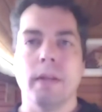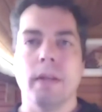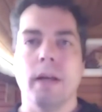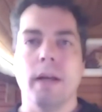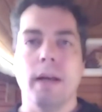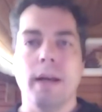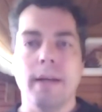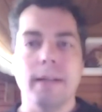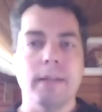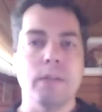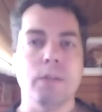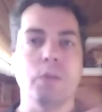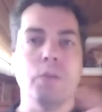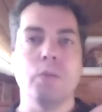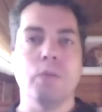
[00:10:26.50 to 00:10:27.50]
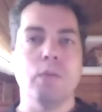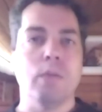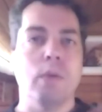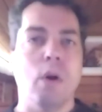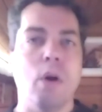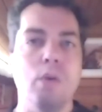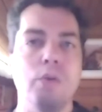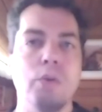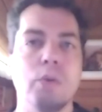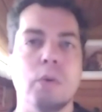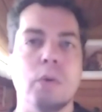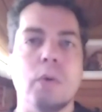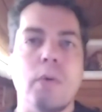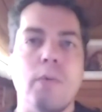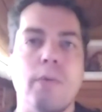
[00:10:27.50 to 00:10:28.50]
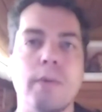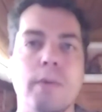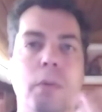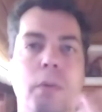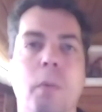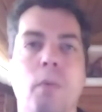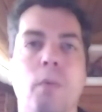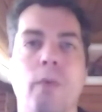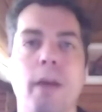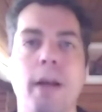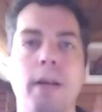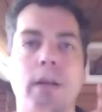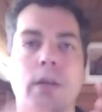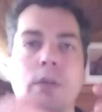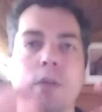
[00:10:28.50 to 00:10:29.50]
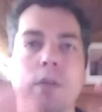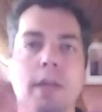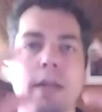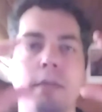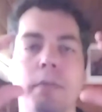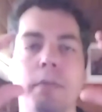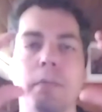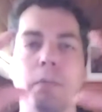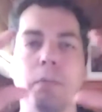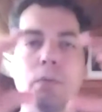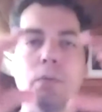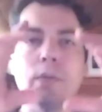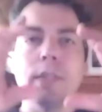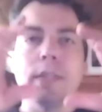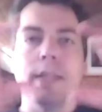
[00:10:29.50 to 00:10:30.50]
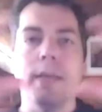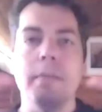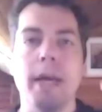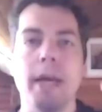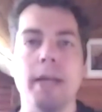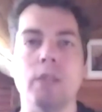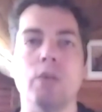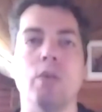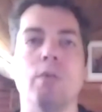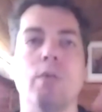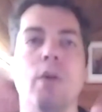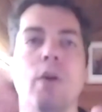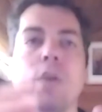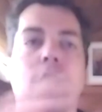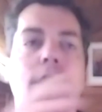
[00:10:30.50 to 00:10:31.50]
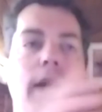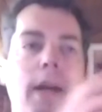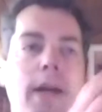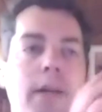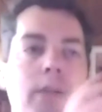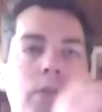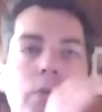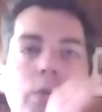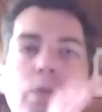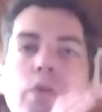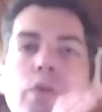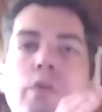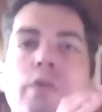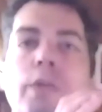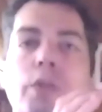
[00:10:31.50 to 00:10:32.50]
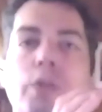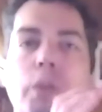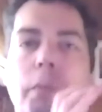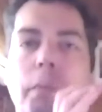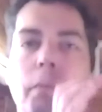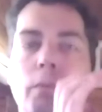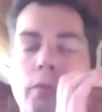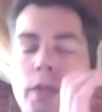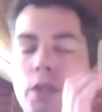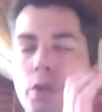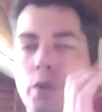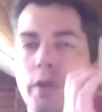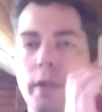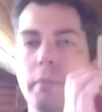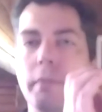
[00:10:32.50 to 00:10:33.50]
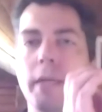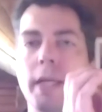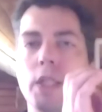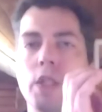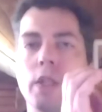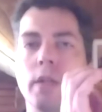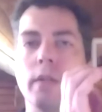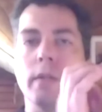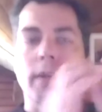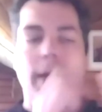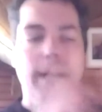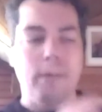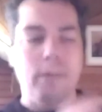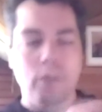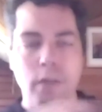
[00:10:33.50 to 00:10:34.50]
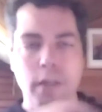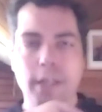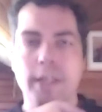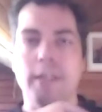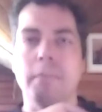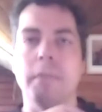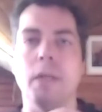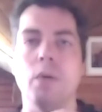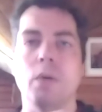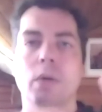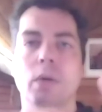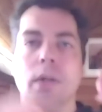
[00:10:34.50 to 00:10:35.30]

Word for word: And you, on your Facebook profile, you can put the image cover and you know the feature feature image and the link below.